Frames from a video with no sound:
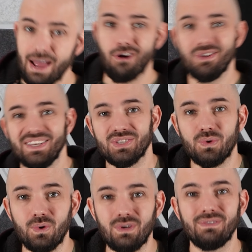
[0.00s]
Now, are these
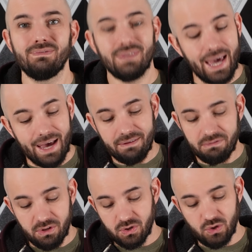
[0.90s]
cool? Yeah,
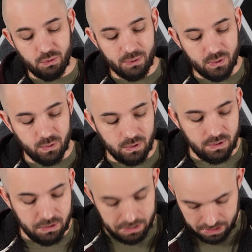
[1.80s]
they're super
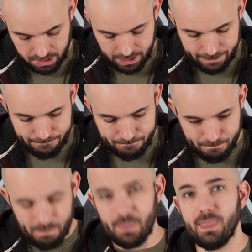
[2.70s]
cool.
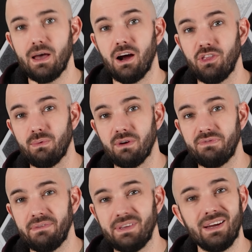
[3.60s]
Are they worth
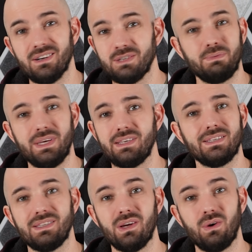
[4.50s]
$50 a
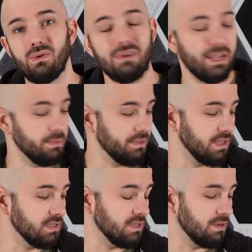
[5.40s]
piece? No, I don't
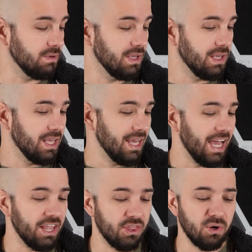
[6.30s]
think so.
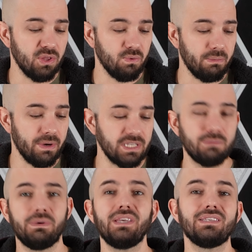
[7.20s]
At 33 bucks
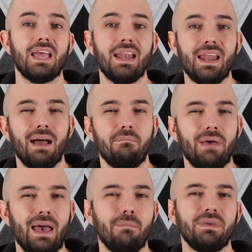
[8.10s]
a piece, not
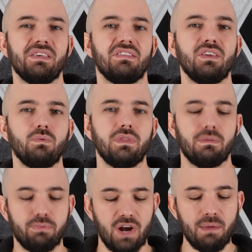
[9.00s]
bad, but you think with
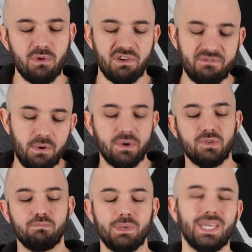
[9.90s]
the primary
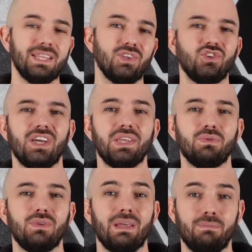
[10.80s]
focus being the shine
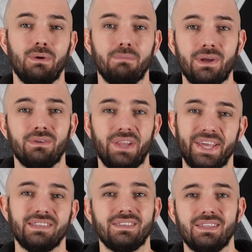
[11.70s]
through, they'd put better
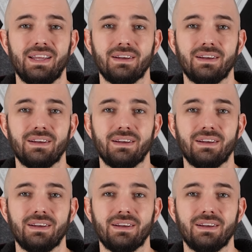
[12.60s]
lights in